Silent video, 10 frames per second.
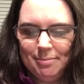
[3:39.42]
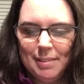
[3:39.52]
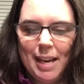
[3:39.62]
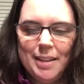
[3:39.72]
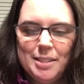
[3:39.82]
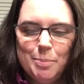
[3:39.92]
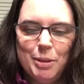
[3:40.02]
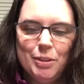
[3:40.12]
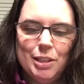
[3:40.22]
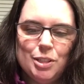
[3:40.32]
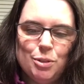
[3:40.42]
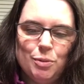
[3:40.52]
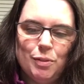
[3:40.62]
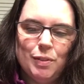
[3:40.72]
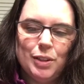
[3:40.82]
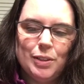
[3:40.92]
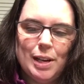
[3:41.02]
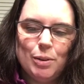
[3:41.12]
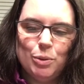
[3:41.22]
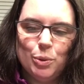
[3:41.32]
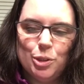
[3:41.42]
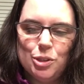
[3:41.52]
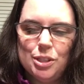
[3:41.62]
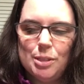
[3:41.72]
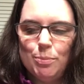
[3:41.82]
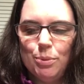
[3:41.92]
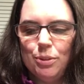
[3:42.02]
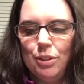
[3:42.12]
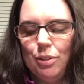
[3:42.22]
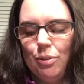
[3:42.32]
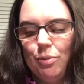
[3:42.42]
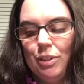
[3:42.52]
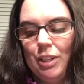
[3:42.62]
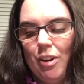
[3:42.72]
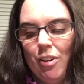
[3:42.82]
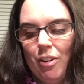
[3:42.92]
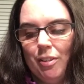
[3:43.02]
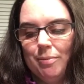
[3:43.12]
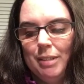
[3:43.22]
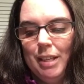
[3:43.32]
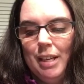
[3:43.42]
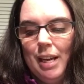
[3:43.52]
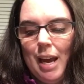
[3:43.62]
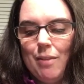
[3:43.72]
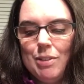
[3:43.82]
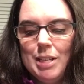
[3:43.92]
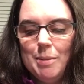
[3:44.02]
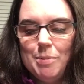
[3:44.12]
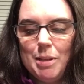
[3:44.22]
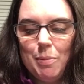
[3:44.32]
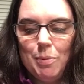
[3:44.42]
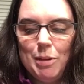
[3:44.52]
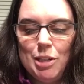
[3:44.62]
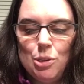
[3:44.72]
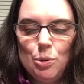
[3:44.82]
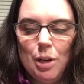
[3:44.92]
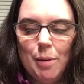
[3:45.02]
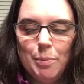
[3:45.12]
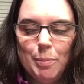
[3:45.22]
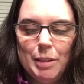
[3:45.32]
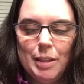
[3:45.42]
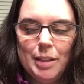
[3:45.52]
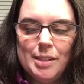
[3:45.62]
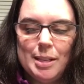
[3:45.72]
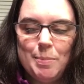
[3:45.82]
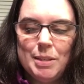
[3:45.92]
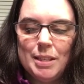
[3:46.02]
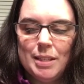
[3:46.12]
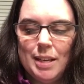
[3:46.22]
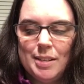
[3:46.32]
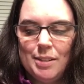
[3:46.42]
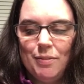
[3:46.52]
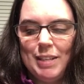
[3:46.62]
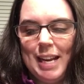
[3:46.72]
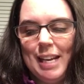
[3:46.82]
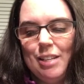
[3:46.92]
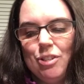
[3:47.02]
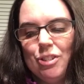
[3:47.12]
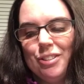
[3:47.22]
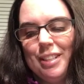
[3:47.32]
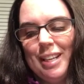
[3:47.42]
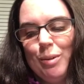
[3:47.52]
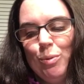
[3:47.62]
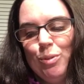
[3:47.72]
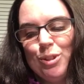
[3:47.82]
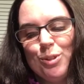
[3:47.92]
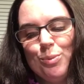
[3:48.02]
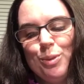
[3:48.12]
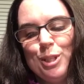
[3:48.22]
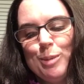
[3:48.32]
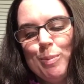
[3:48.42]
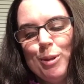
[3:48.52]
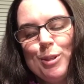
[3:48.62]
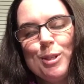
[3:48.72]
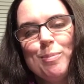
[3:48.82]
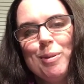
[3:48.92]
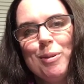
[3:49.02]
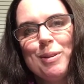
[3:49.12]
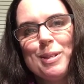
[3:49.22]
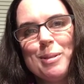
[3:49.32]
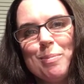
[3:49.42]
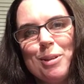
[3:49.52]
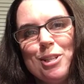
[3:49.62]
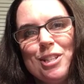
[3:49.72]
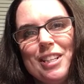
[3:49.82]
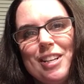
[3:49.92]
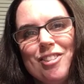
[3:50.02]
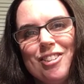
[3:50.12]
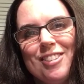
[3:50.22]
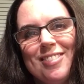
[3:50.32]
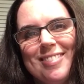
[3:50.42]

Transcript: Ask spirit to reveal how gorgeous and brilliant you really are. Every time someone pays you a compliment, accept it as if an angel had just whispered spirit's appreciation.